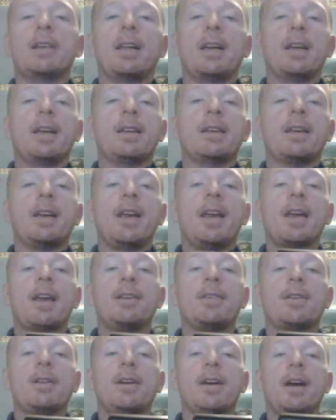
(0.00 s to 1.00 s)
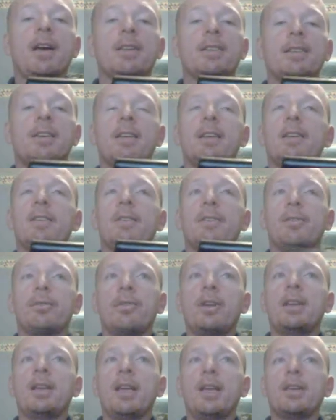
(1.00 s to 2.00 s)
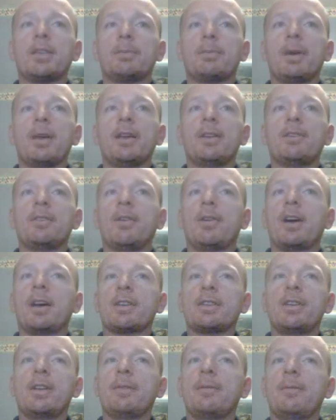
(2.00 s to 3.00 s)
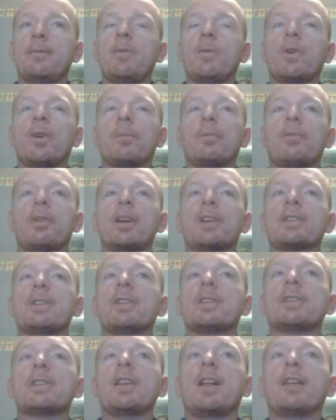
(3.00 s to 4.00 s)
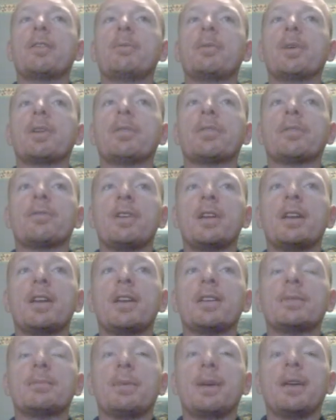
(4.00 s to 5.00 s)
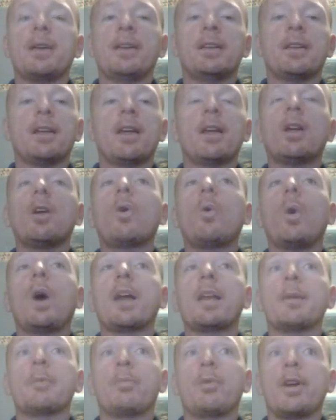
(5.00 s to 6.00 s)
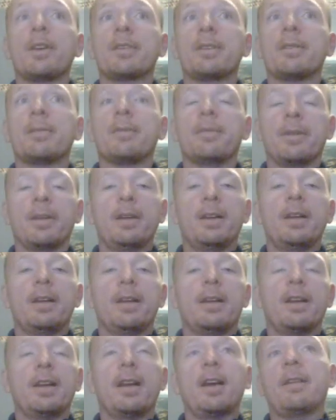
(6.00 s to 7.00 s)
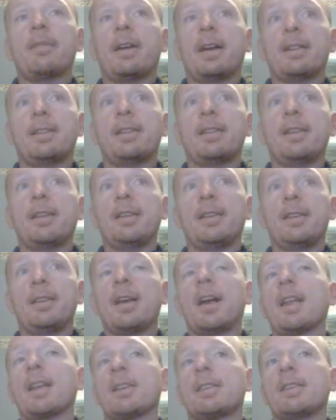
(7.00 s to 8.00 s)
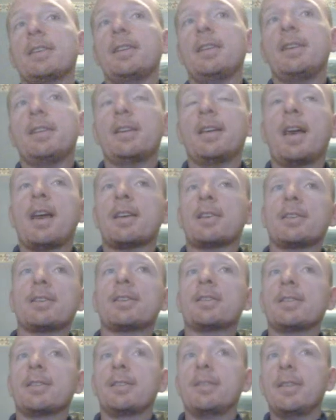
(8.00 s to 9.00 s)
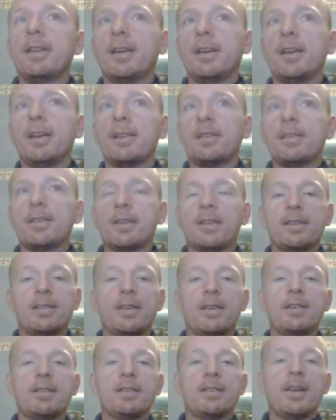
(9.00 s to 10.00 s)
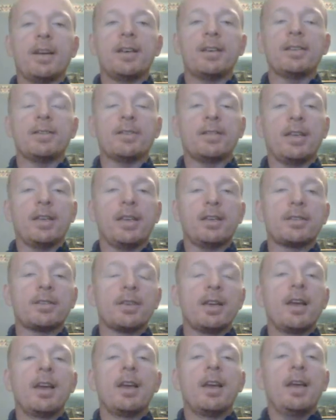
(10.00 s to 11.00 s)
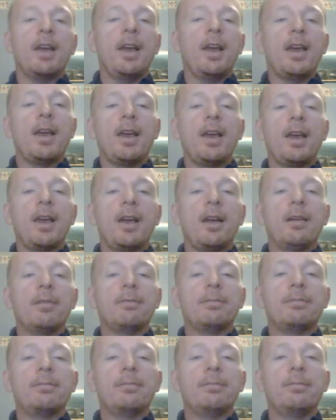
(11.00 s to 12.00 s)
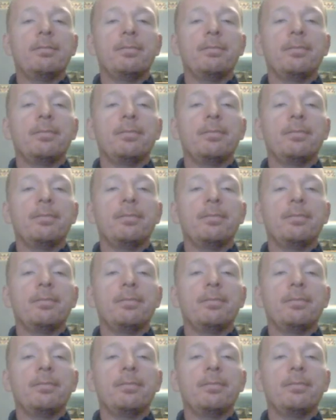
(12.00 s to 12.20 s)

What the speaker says: in as in 3D speed, not actually in phone operation itself, but in 3D speed, quite impressive. And I've had the Galaxy S's and the HTC Desires and things, and